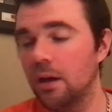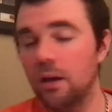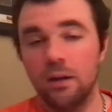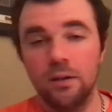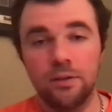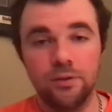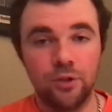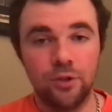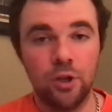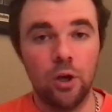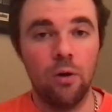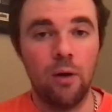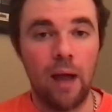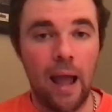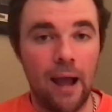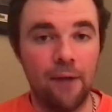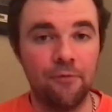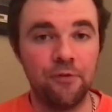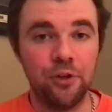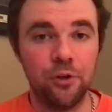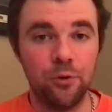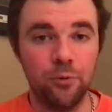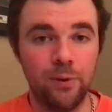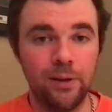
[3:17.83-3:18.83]
So
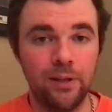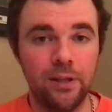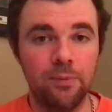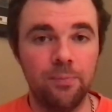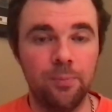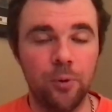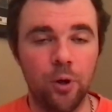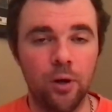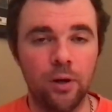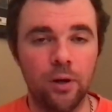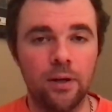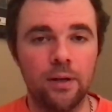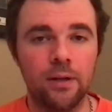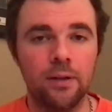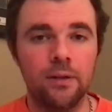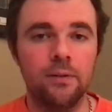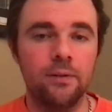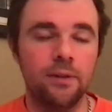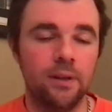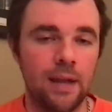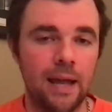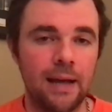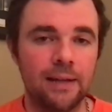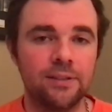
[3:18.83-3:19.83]
after you read the book,
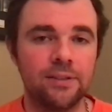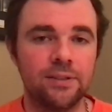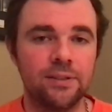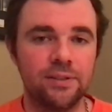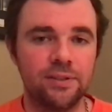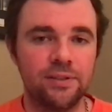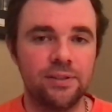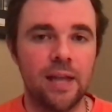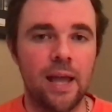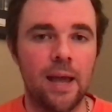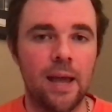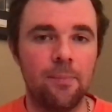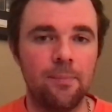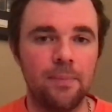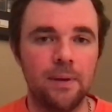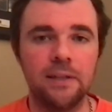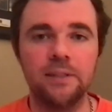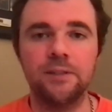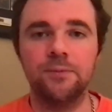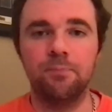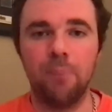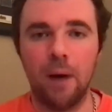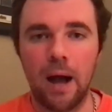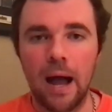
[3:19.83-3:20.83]
the next step
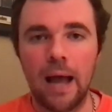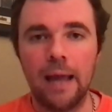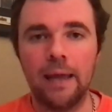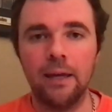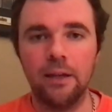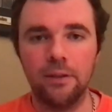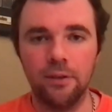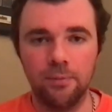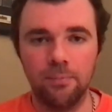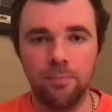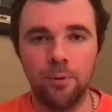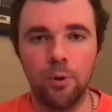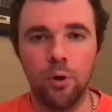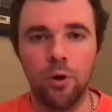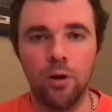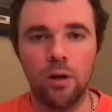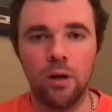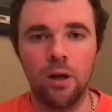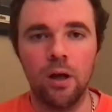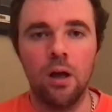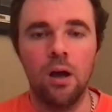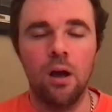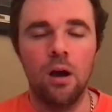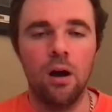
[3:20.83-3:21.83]
is buying the
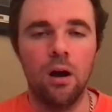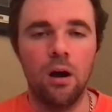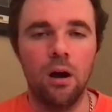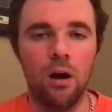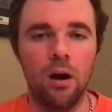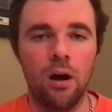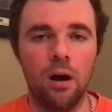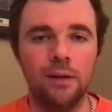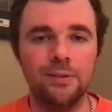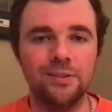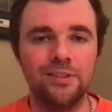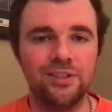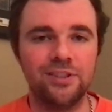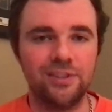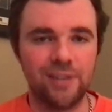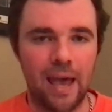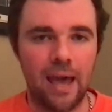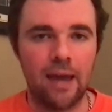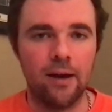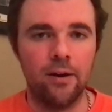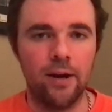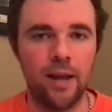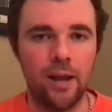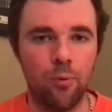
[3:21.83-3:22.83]
book on
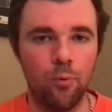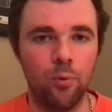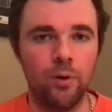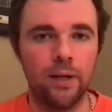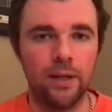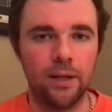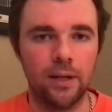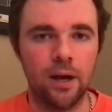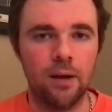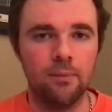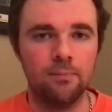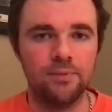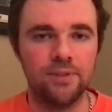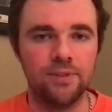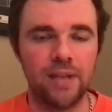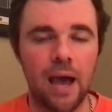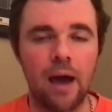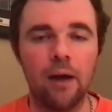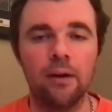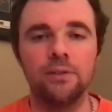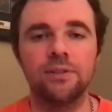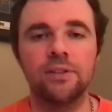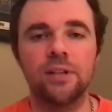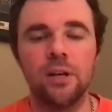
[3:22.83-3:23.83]
Saturday when it comes
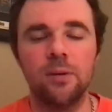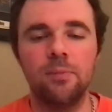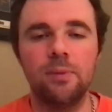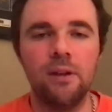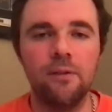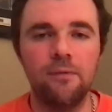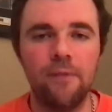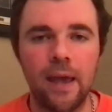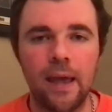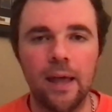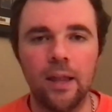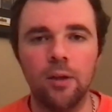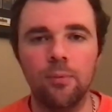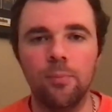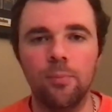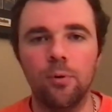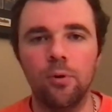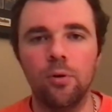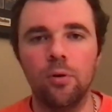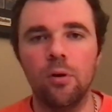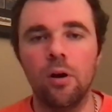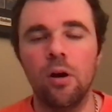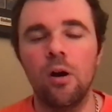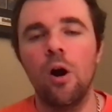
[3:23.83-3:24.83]
out. It's going to be
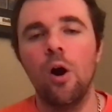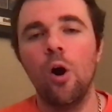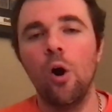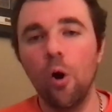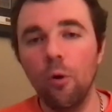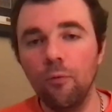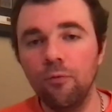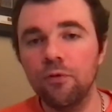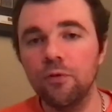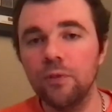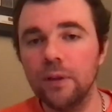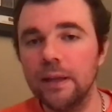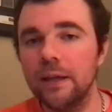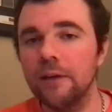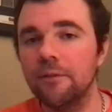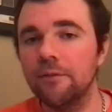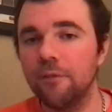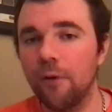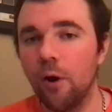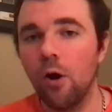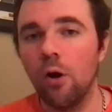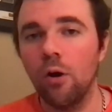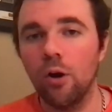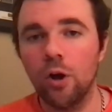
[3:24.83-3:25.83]
available, hopefully, if
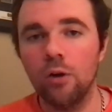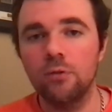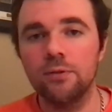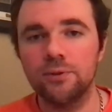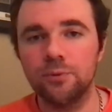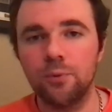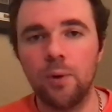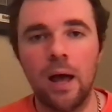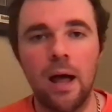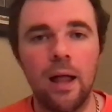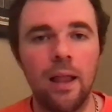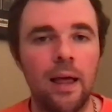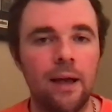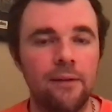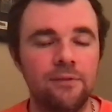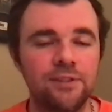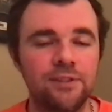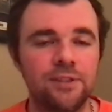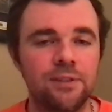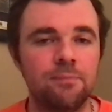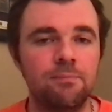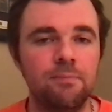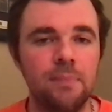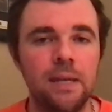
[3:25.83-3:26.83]
all goes well. I've
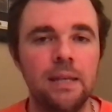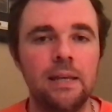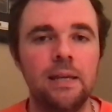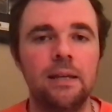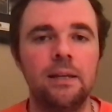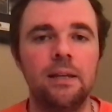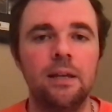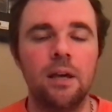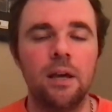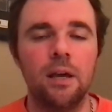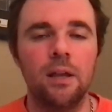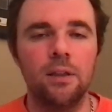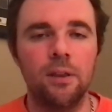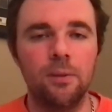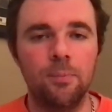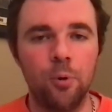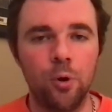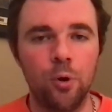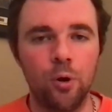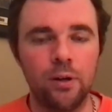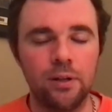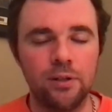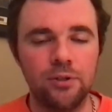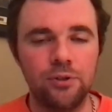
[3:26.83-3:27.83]
submitted the
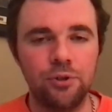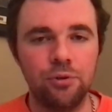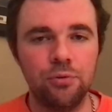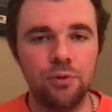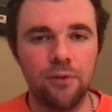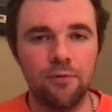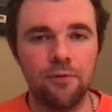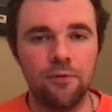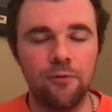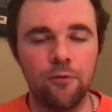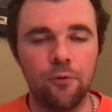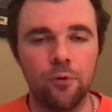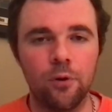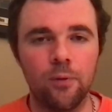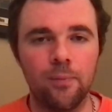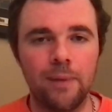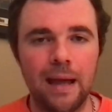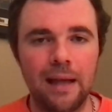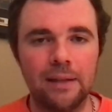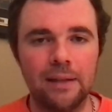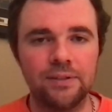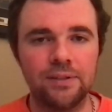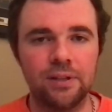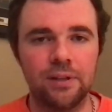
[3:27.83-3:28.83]
book in 2 different
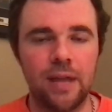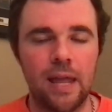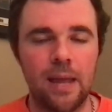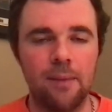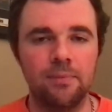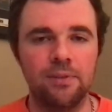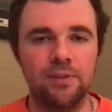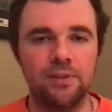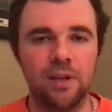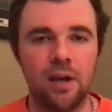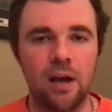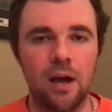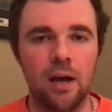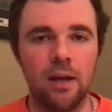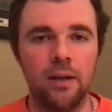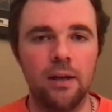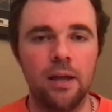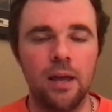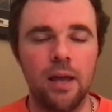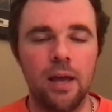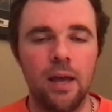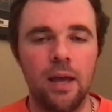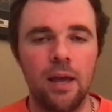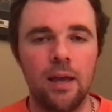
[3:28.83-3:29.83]
formats on
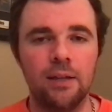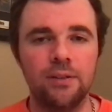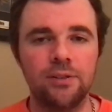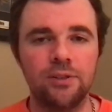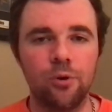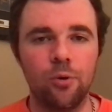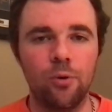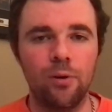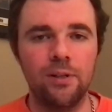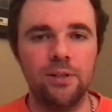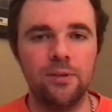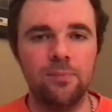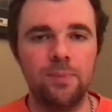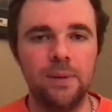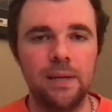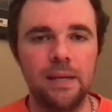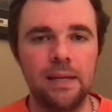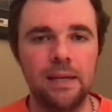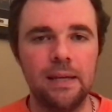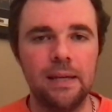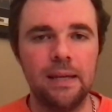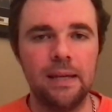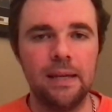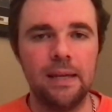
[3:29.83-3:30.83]
Amazon. It's going to
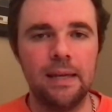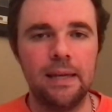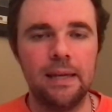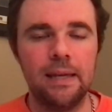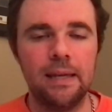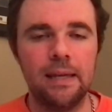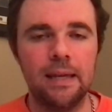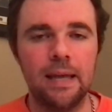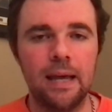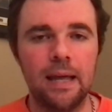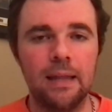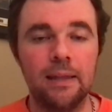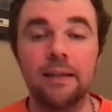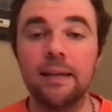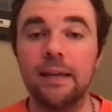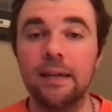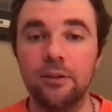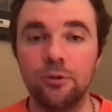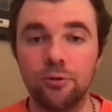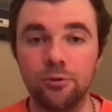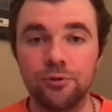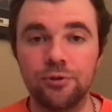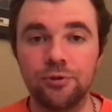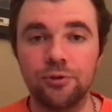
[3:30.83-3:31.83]
be in the
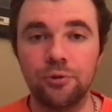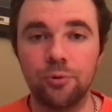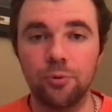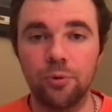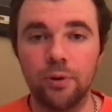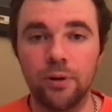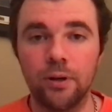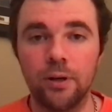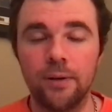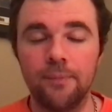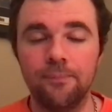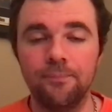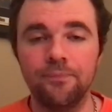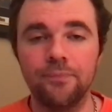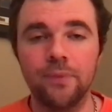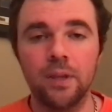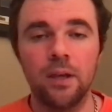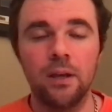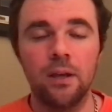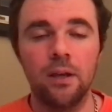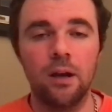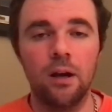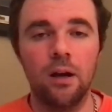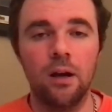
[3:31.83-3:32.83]
Kindle store,
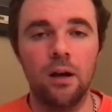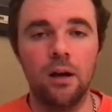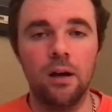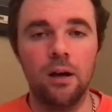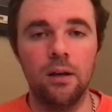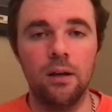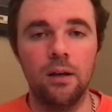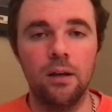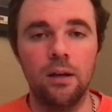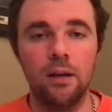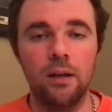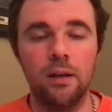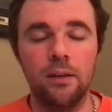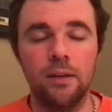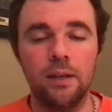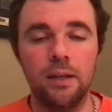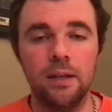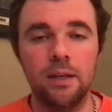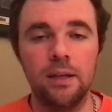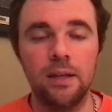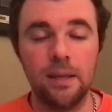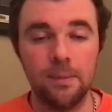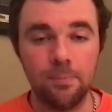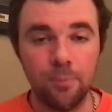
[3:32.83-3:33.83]
on
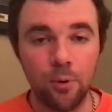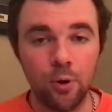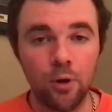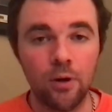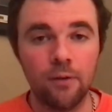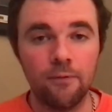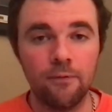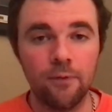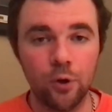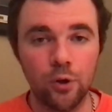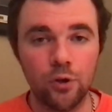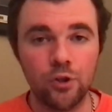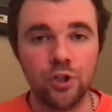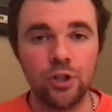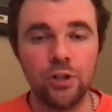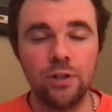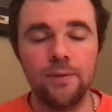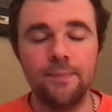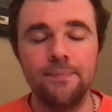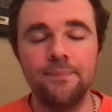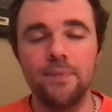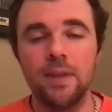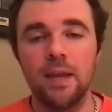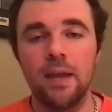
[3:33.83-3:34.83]
the ebook
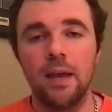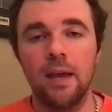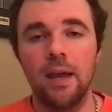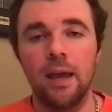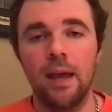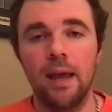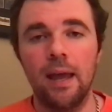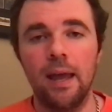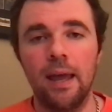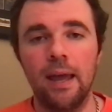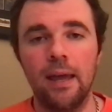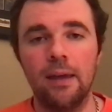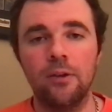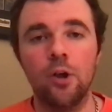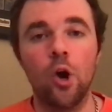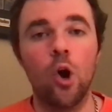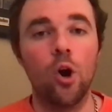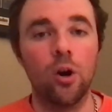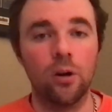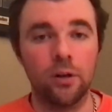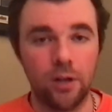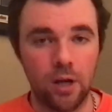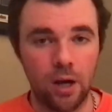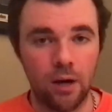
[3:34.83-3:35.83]
version, and the
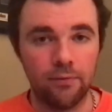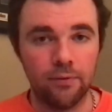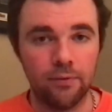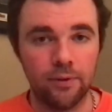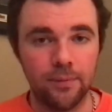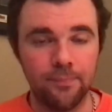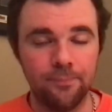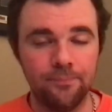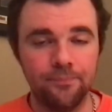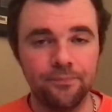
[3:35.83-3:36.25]
hardcover.